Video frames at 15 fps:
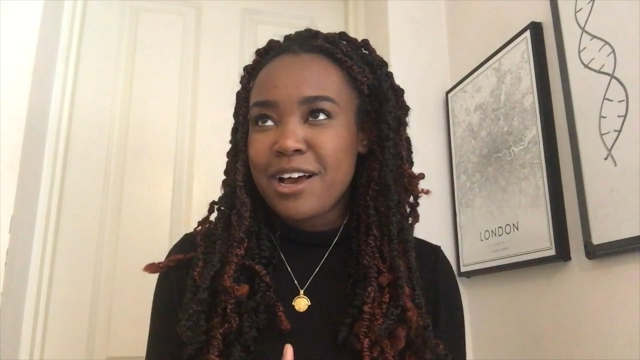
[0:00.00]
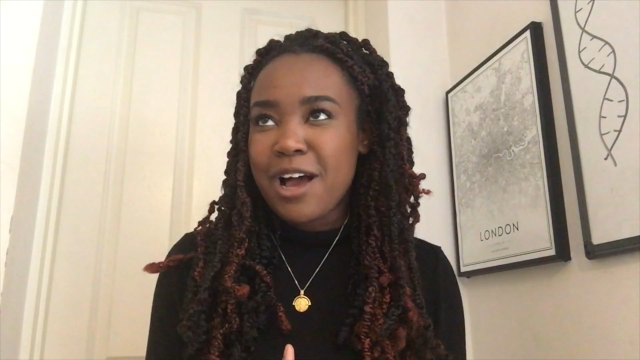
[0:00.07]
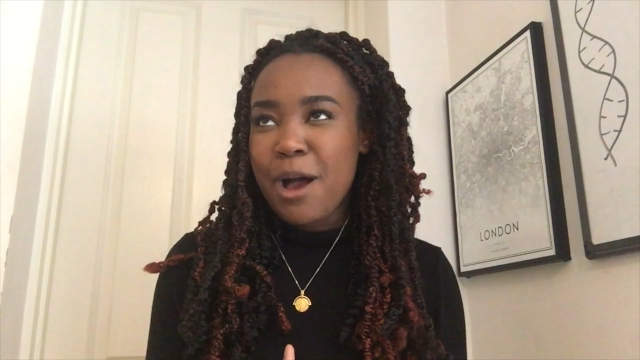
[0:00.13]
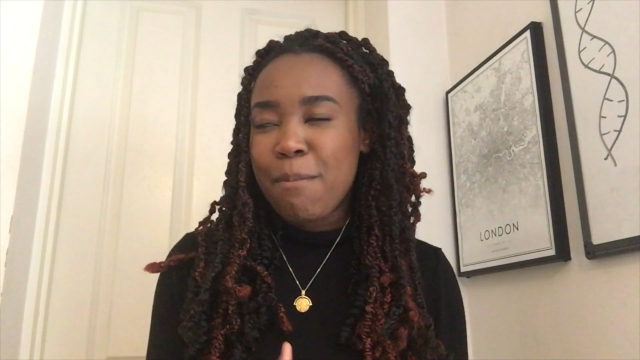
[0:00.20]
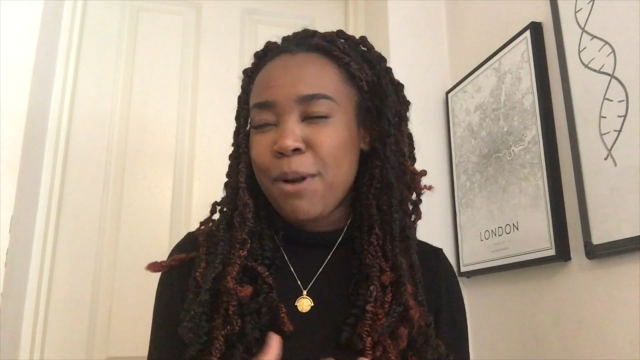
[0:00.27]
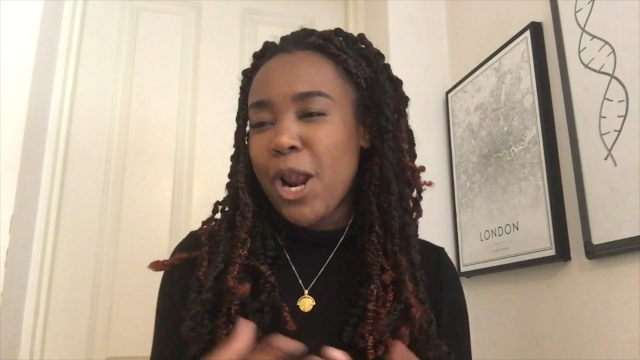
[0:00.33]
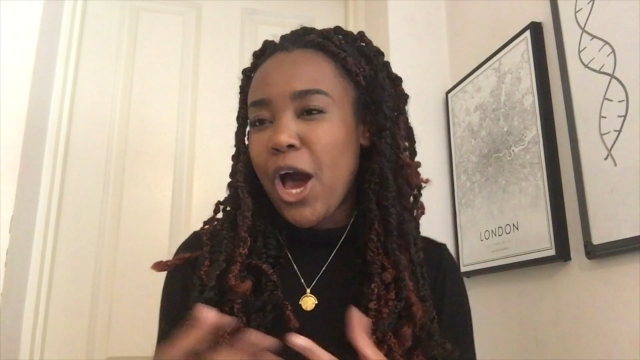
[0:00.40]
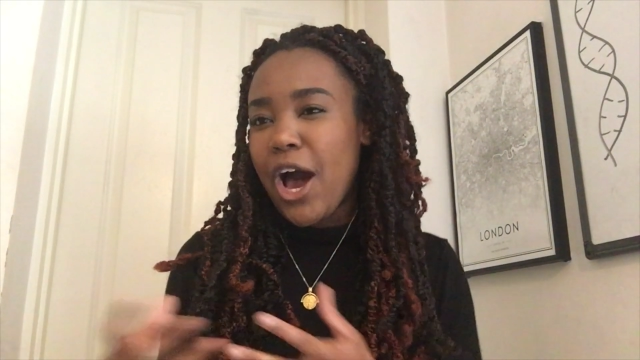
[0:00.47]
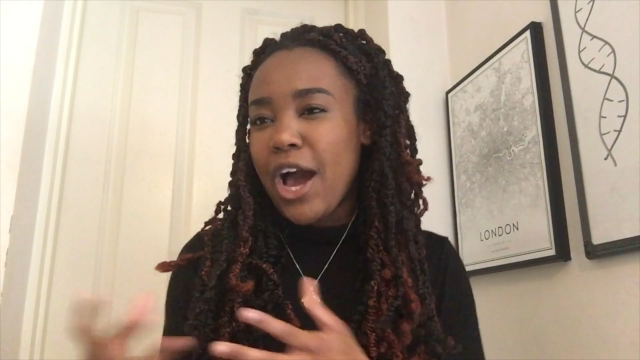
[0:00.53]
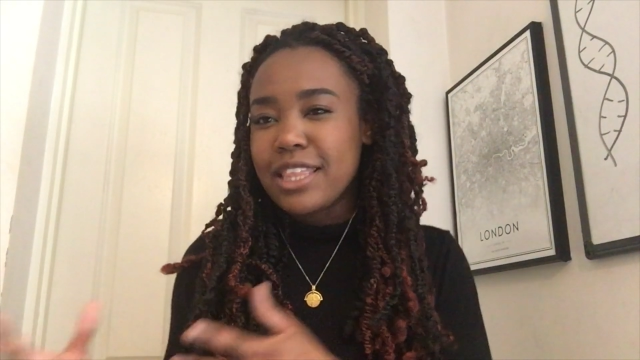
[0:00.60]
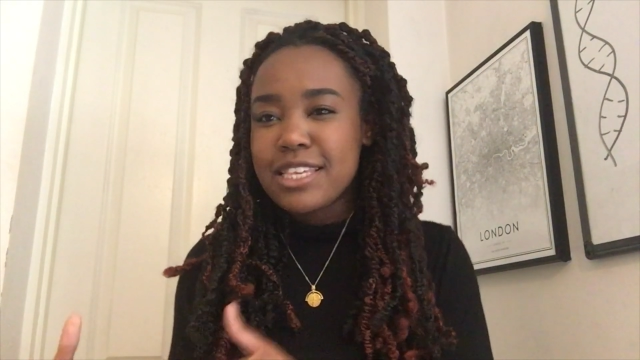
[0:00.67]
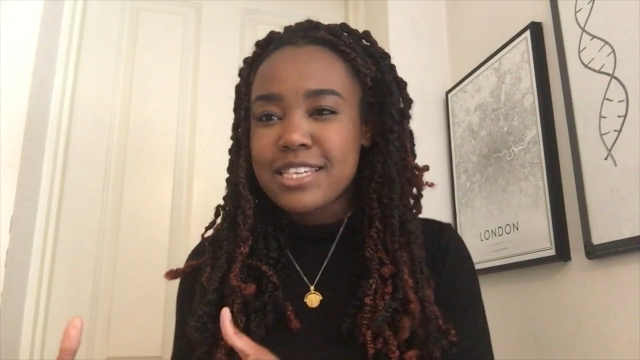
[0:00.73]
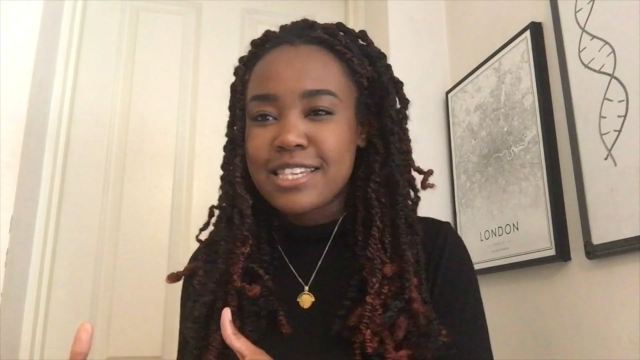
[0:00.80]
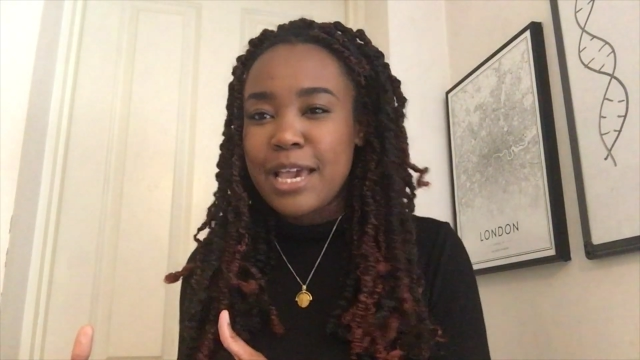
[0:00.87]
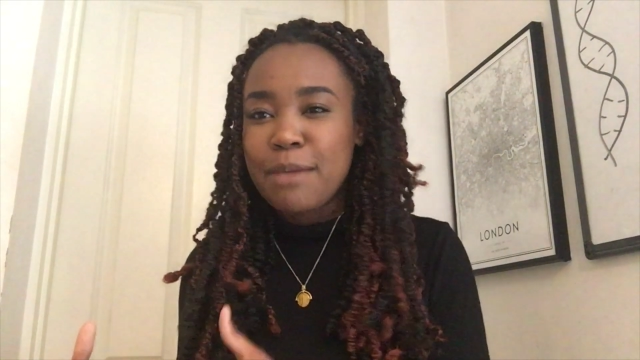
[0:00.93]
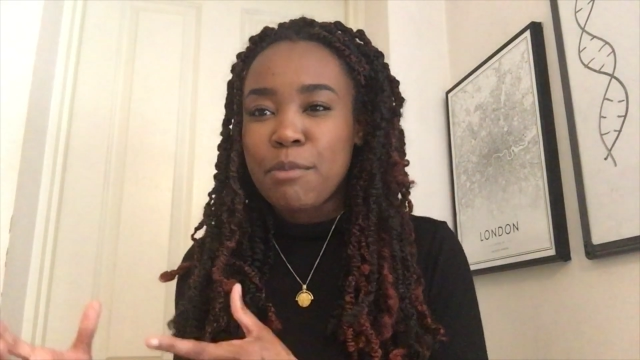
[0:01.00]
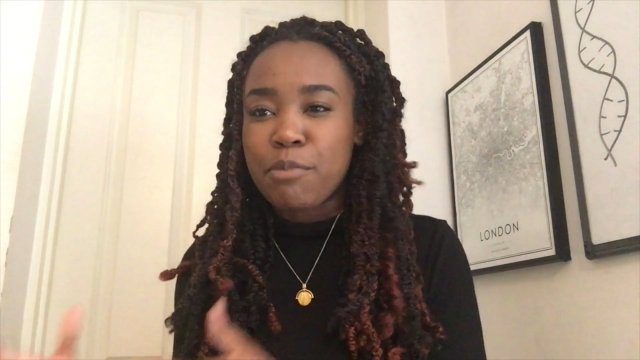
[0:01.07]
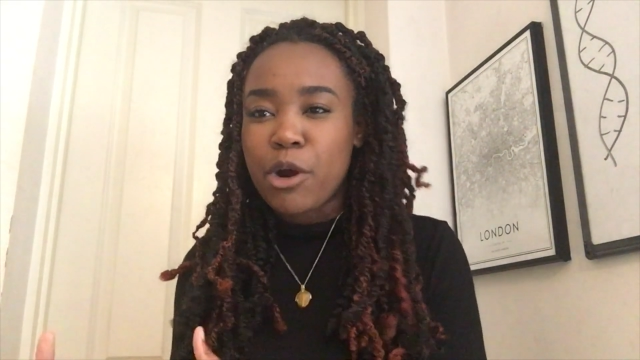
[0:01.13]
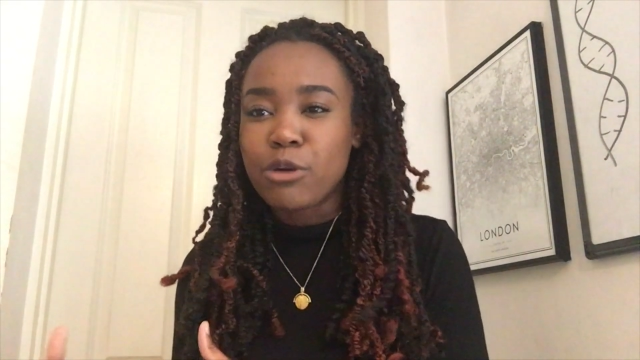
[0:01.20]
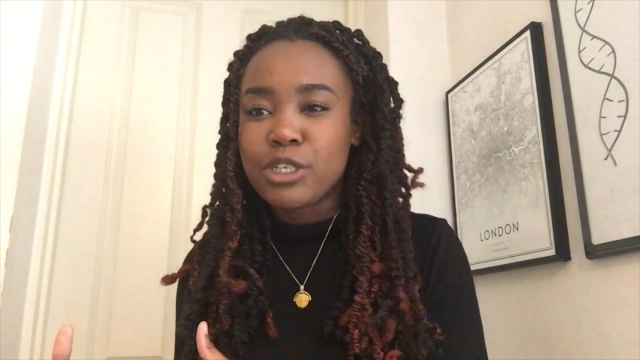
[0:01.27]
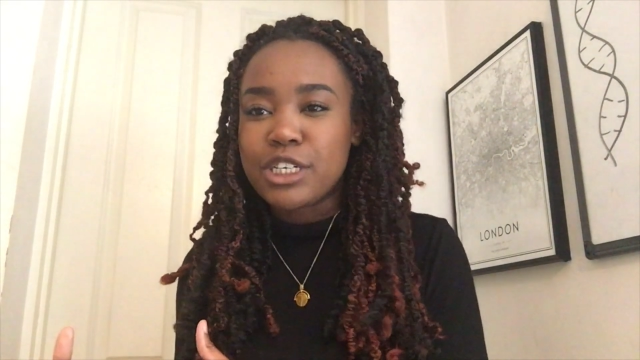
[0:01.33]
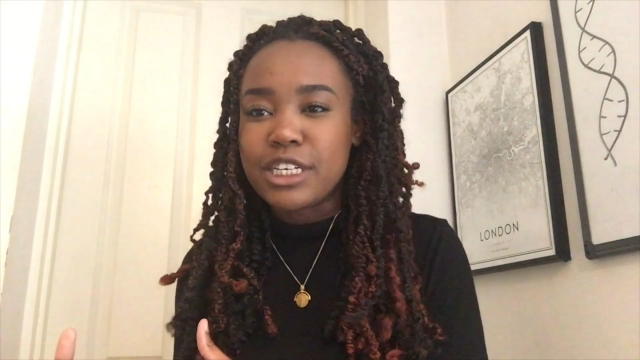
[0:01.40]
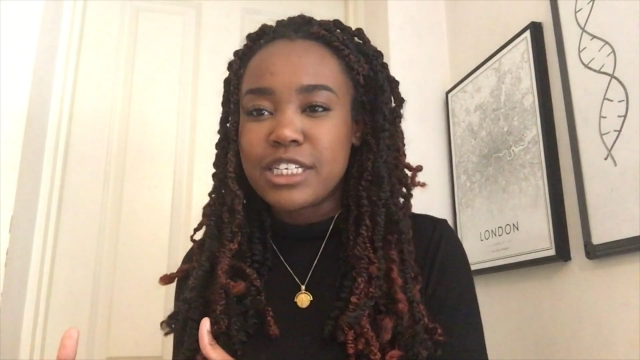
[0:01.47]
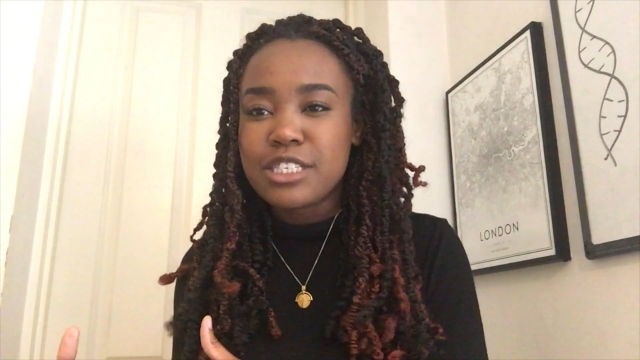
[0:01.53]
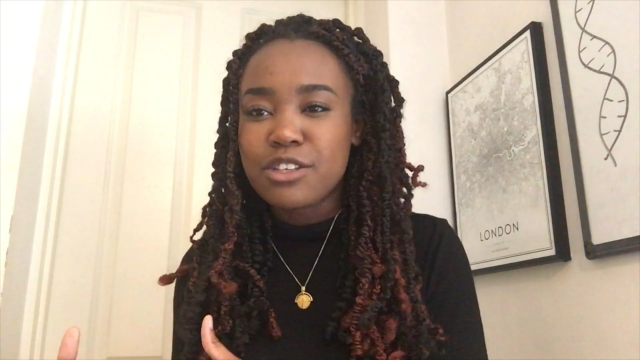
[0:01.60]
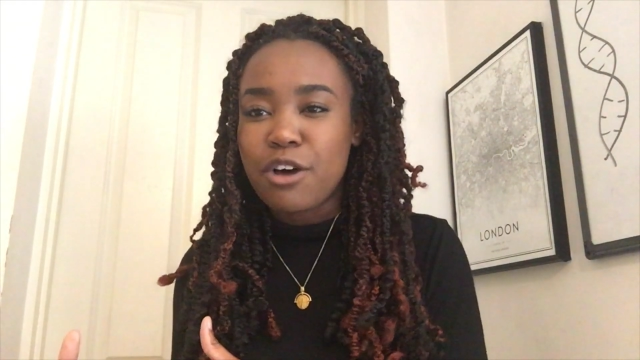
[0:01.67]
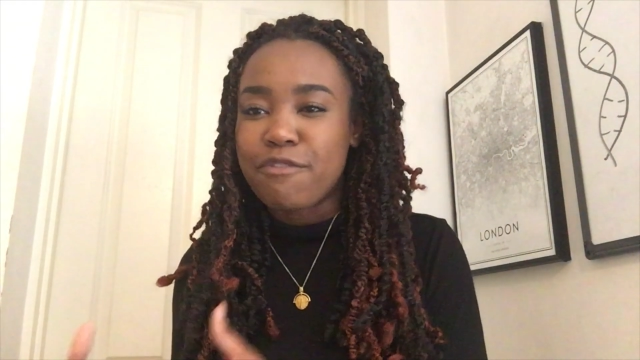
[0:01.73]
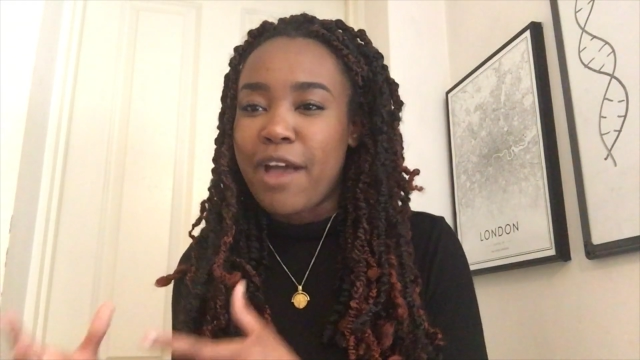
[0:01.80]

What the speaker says: apply the same approaches of